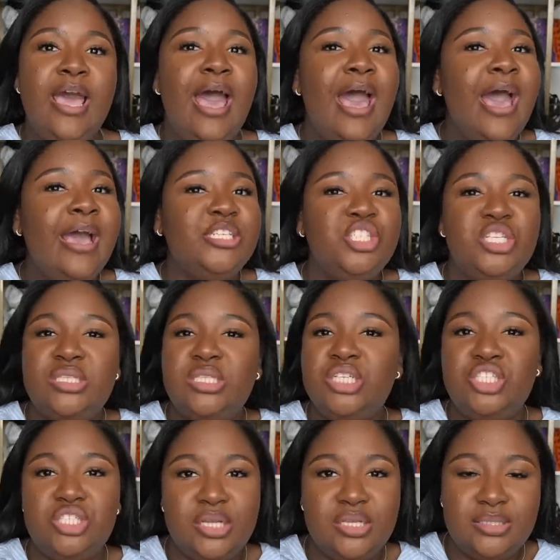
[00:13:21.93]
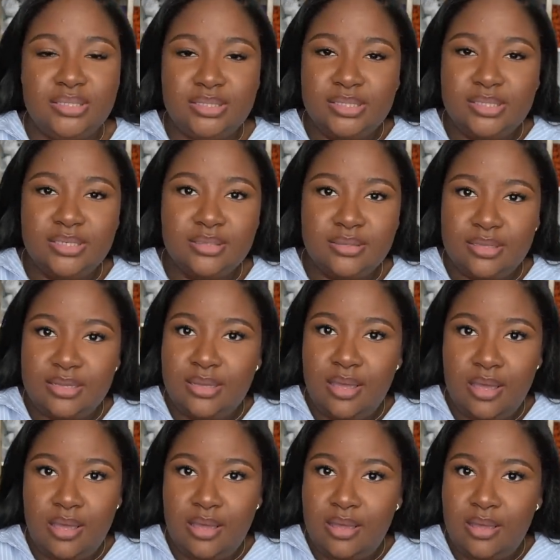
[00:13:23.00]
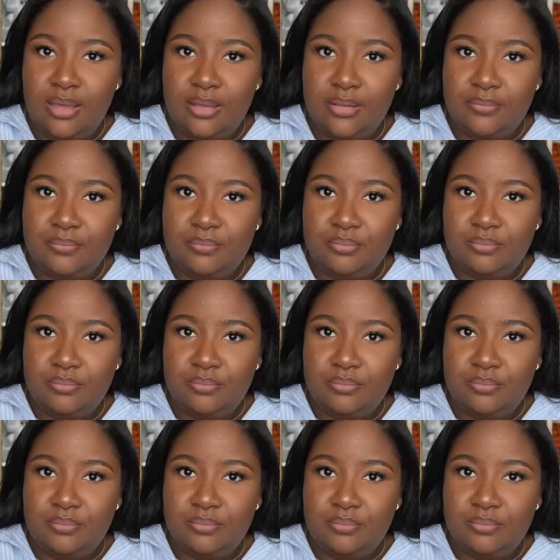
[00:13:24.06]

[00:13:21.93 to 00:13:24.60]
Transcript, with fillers: I just adjusted the